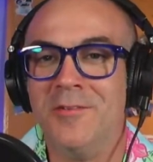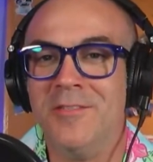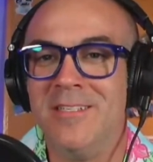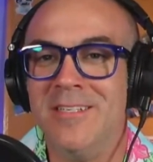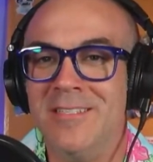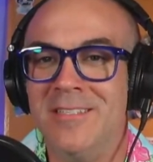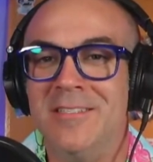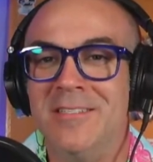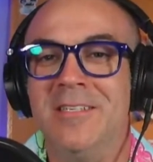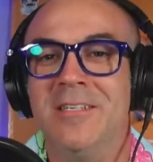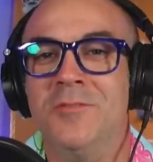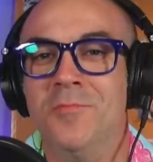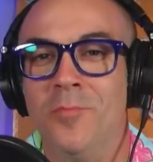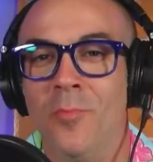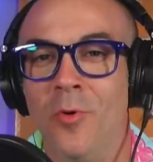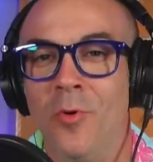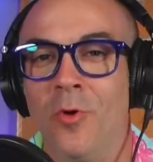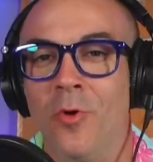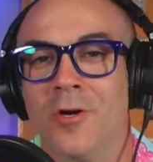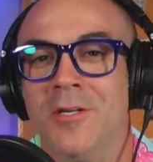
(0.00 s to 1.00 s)
Disney's
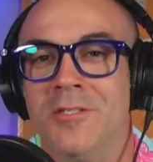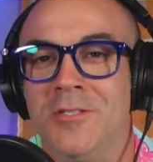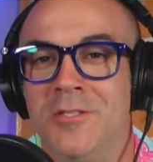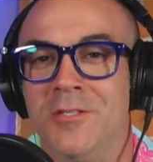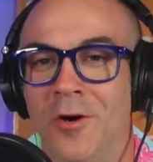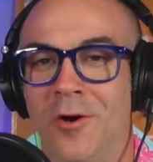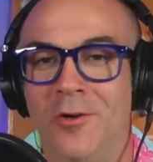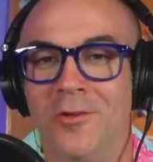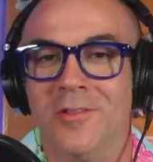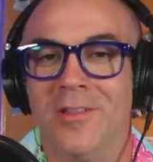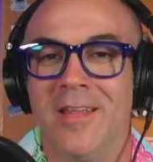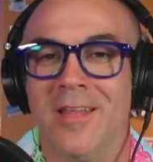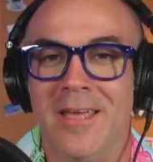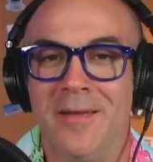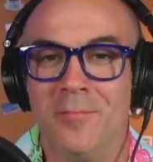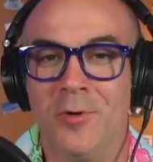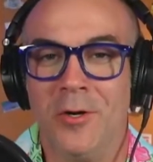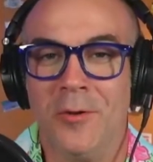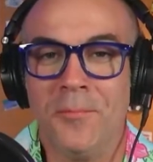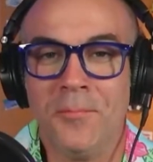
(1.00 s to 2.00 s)
more adult
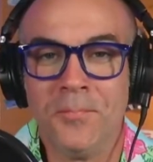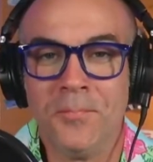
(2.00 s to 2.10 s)
label.